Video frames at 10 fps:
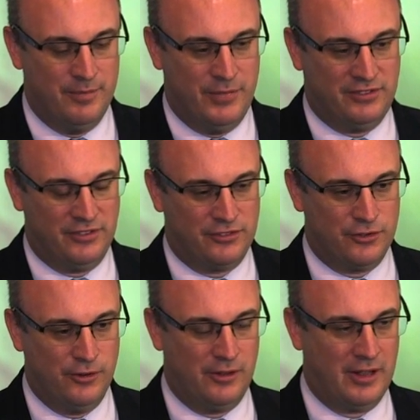Business
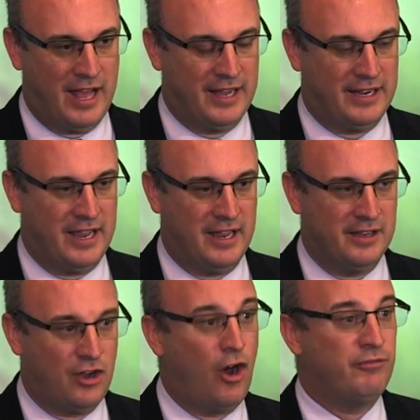School, had a
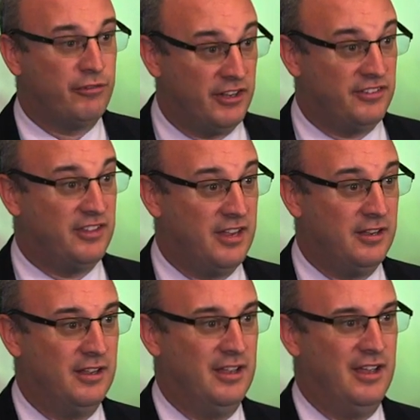conference
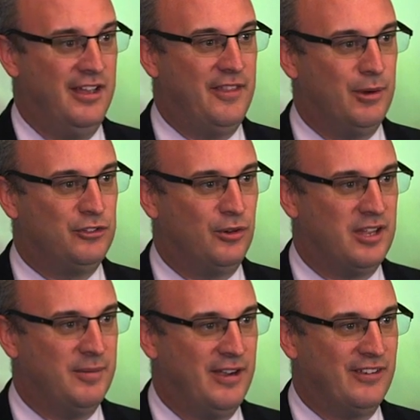here, and they were
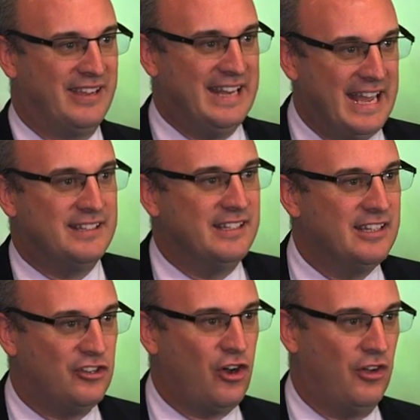talking about connecting
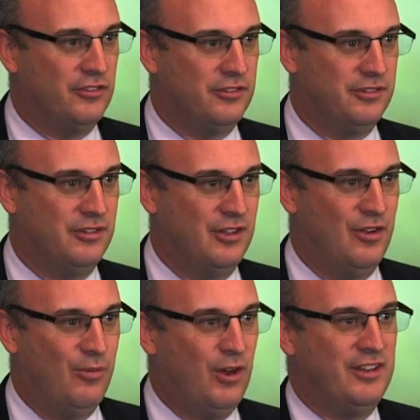the dots.
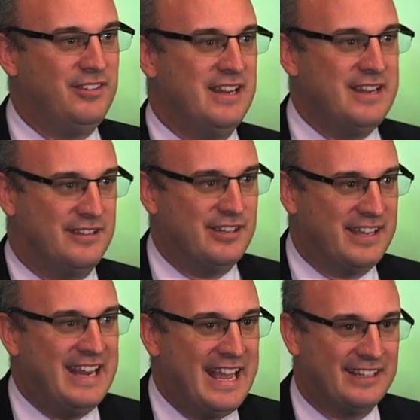What is needed to
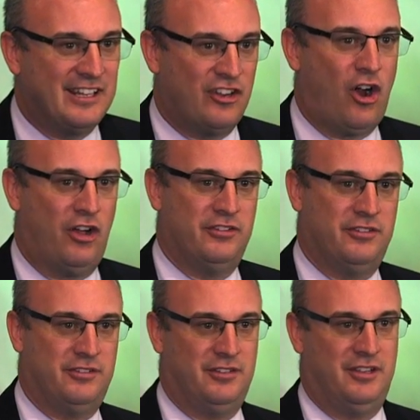connect the
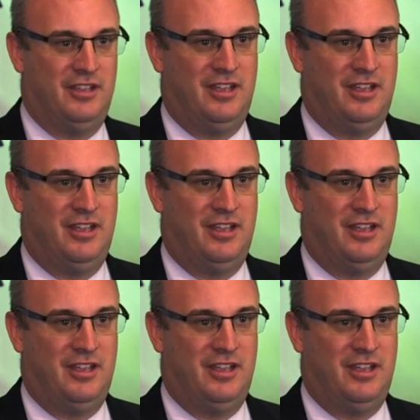dots?